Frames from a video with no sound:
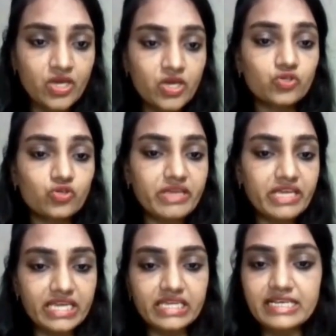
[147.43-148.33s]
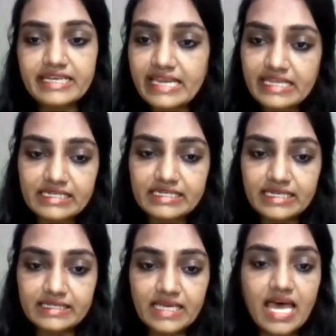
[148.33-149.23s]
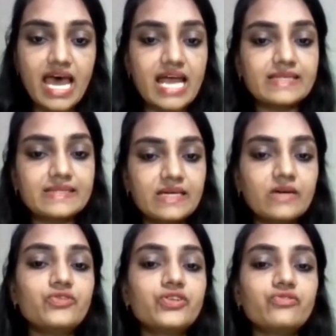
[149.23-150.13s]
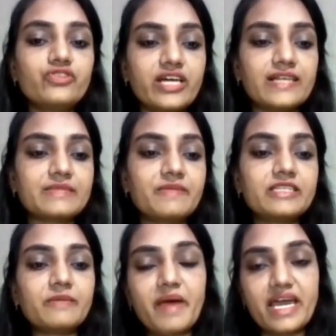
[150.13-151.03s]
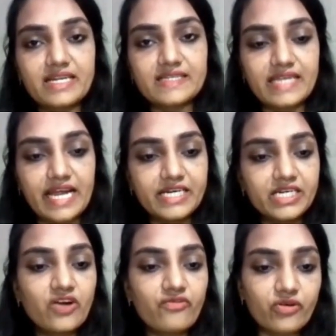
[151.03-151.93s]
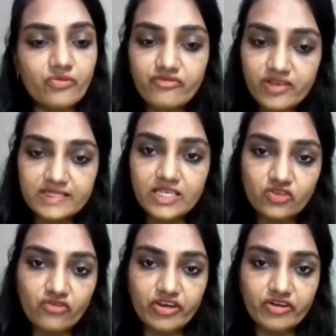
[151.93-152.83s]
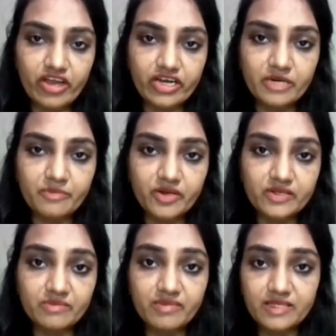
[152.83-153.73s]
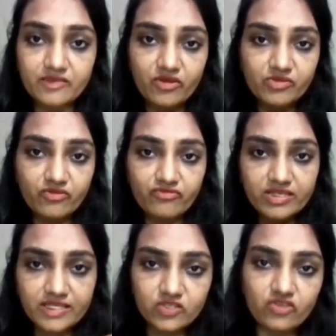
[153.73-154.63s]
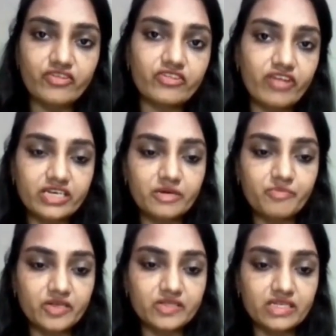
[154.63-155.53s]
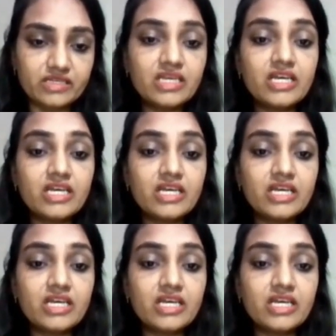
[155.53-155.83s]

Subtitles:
So mechanical carrier it is, and serve to transmit the parasite from feces of infected person, means from the feces of infected person